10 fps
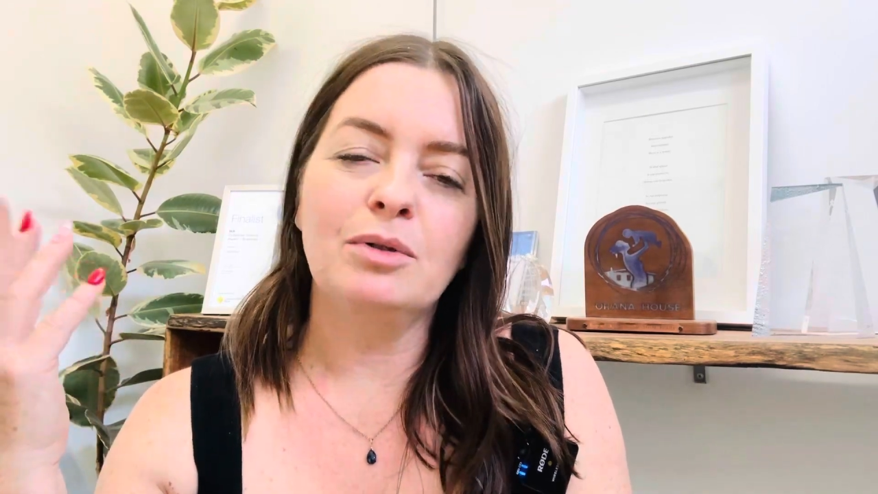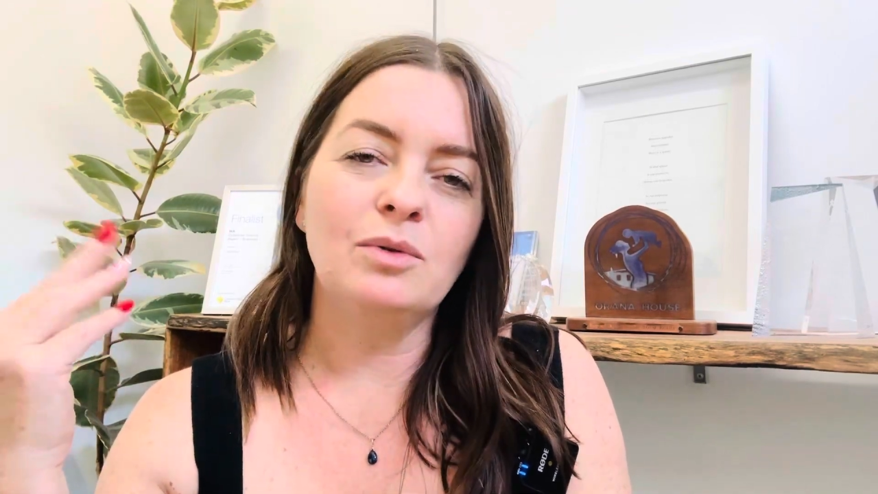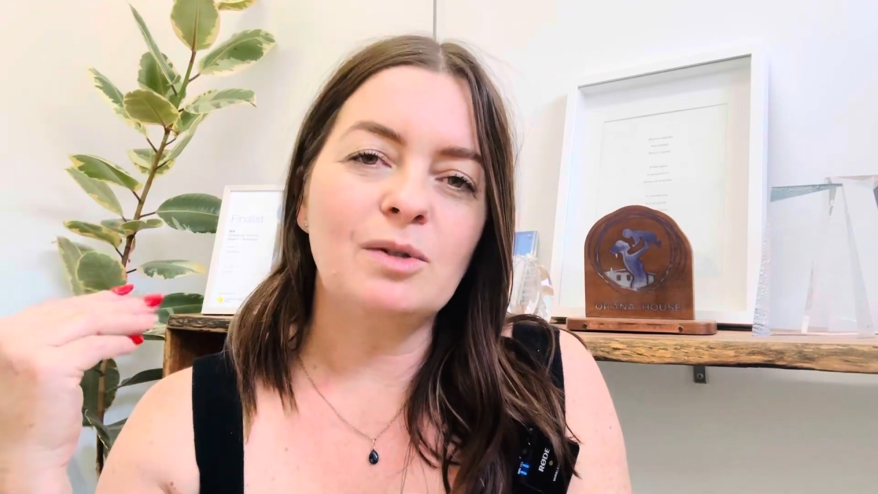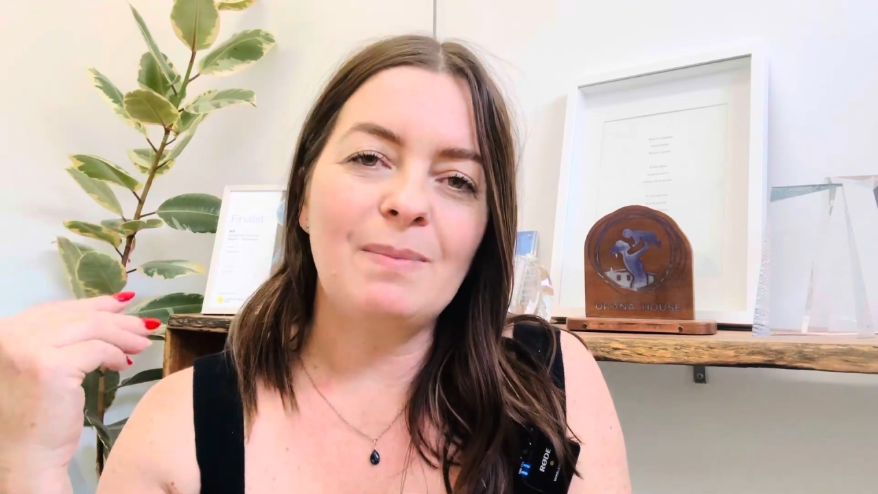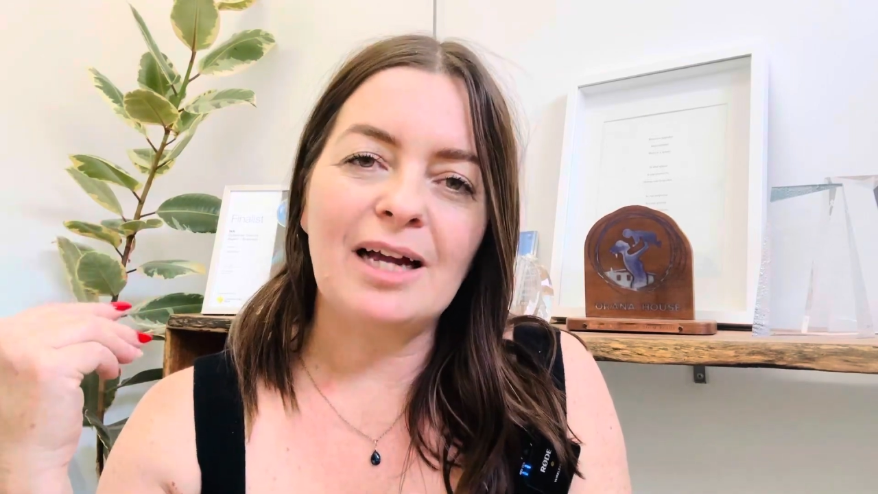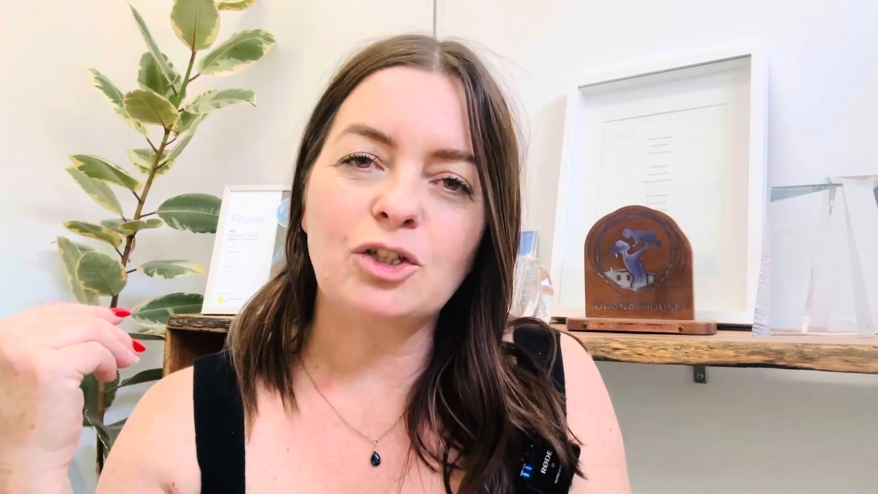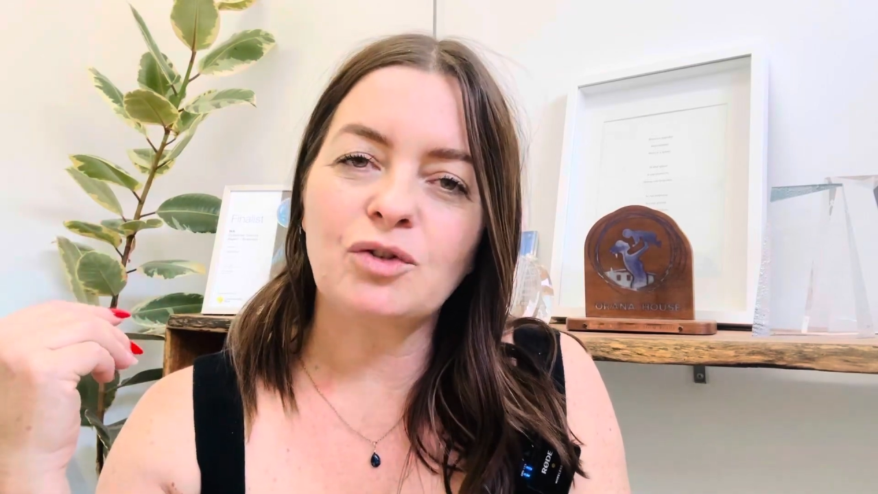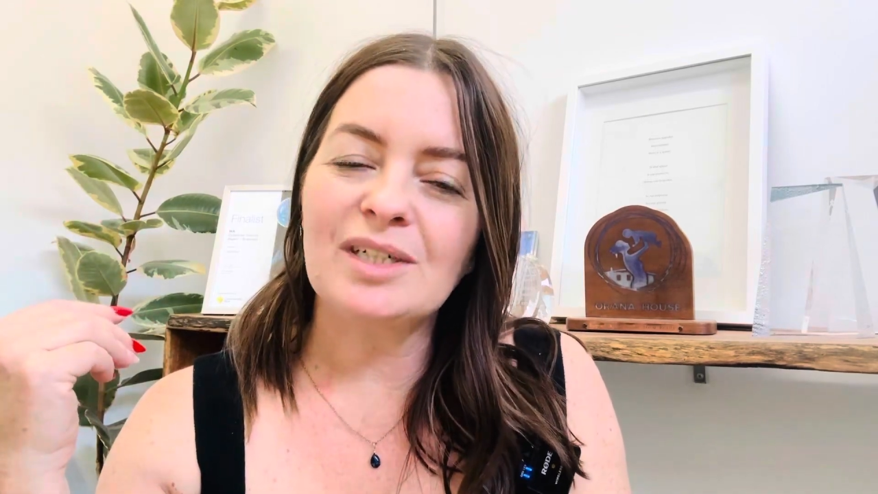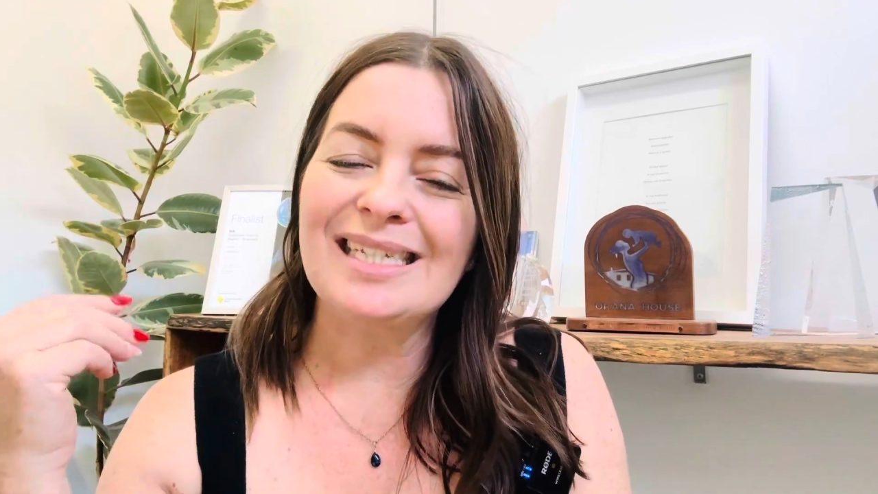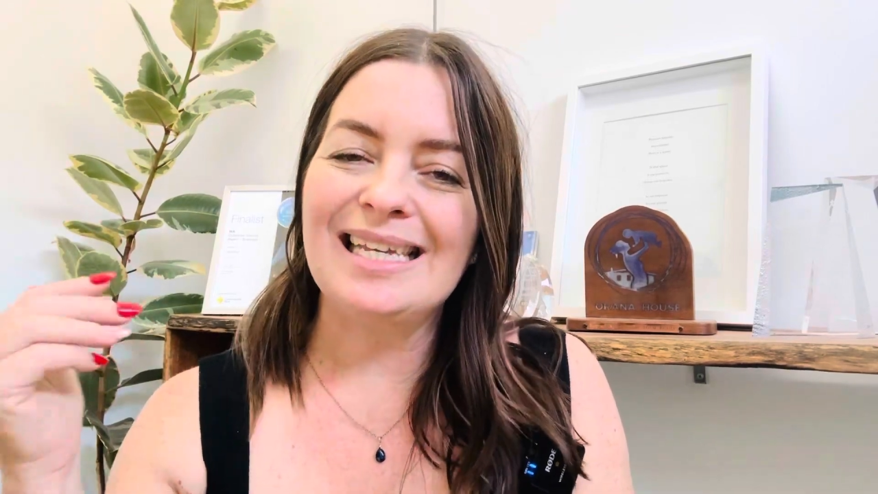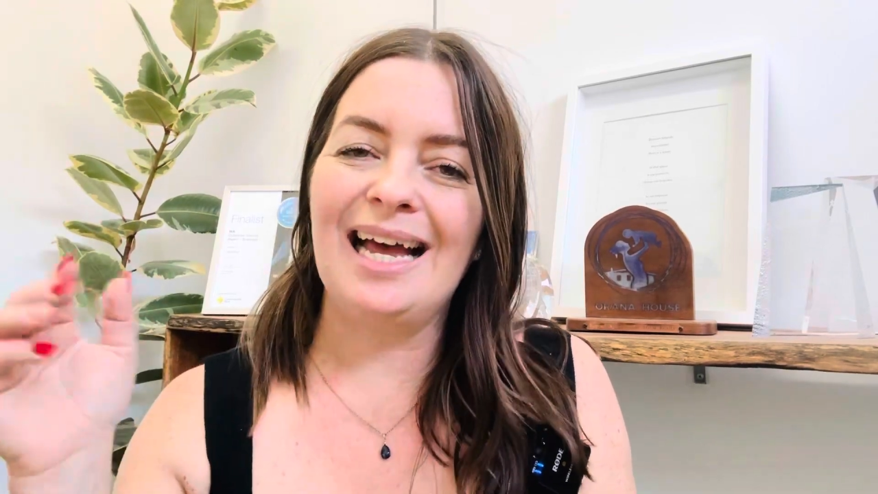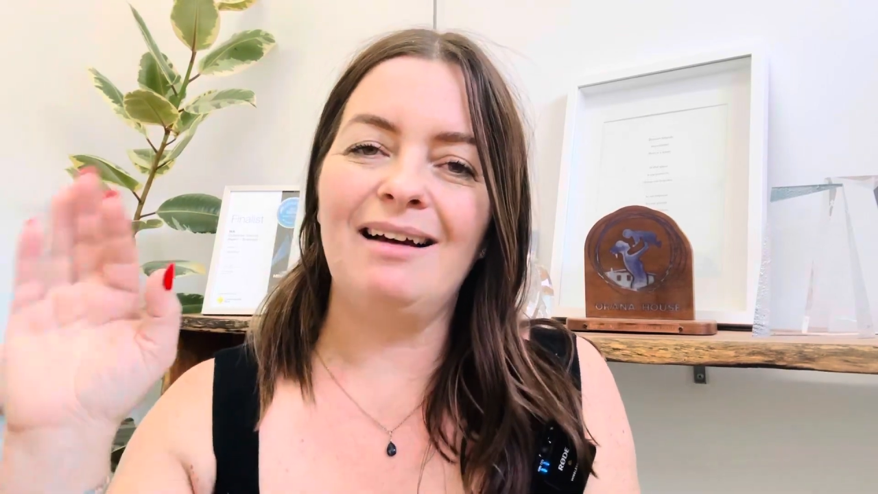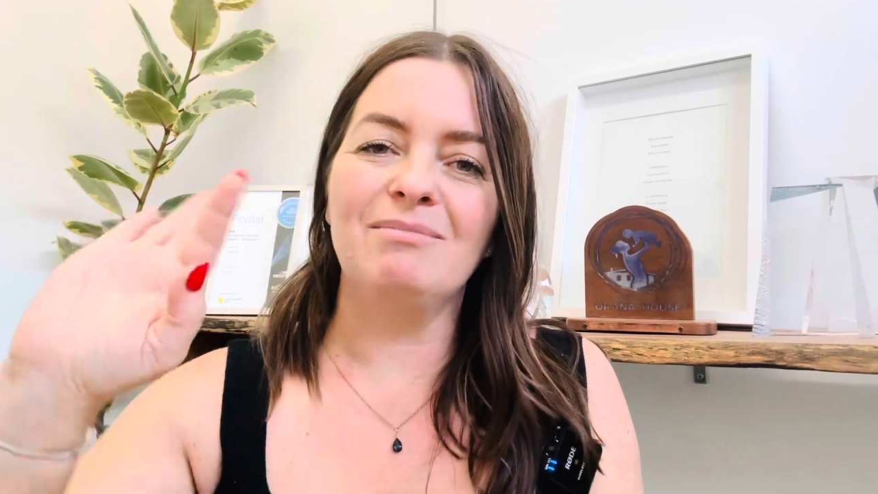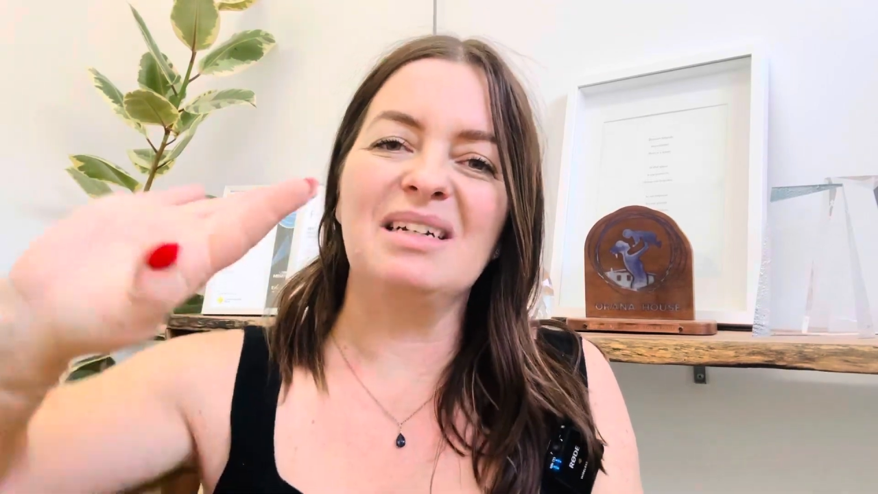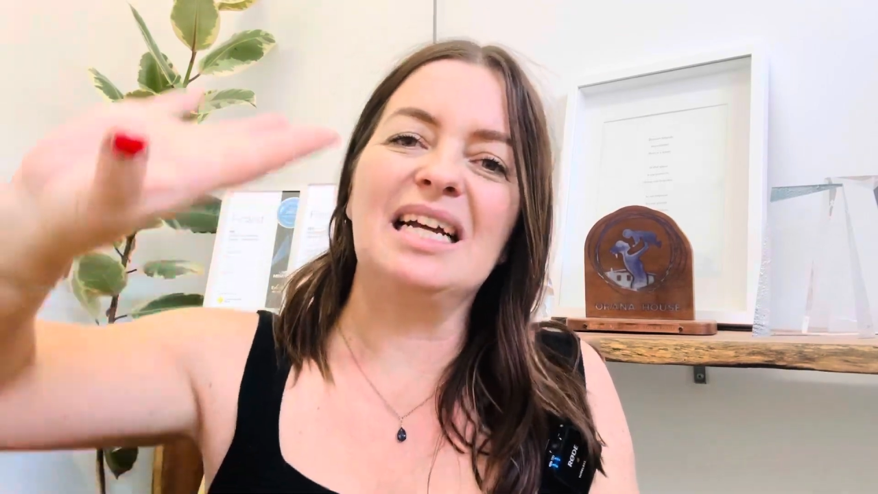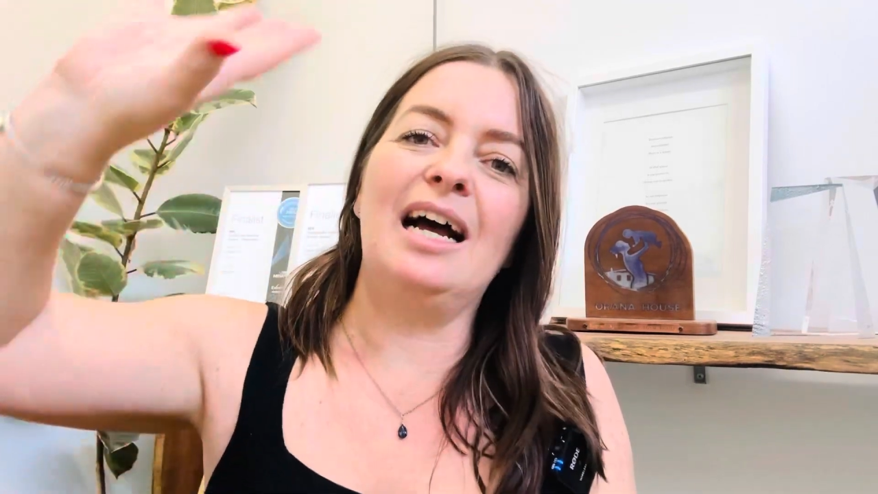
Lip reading: pulls batteries out,